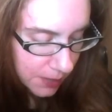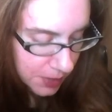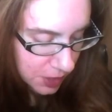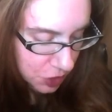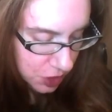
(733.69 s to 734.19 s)

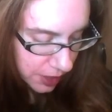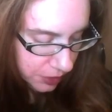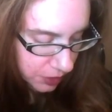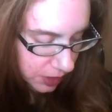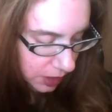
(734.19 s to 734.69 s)
And then just
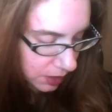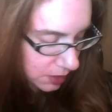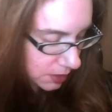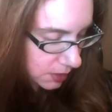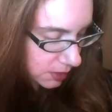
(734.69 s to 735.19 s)
other
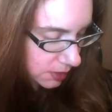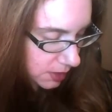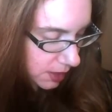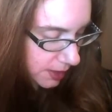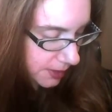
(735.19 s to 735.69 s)

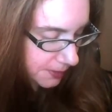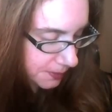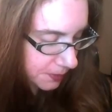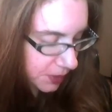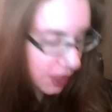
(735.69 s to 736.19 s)
things,
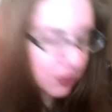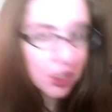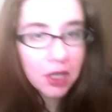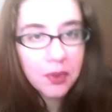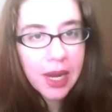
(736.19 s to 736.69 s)

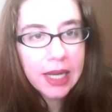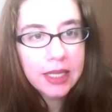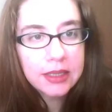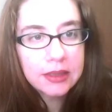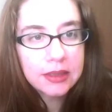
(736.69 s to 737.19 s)
if you're going to
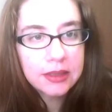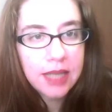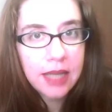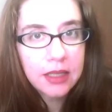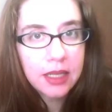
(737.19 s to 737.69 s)
write in
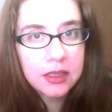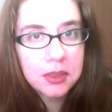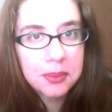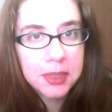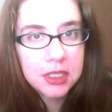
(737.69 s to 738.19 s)

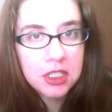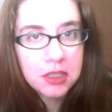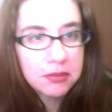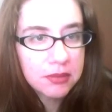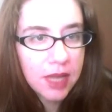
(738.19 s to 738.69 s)
dialect, which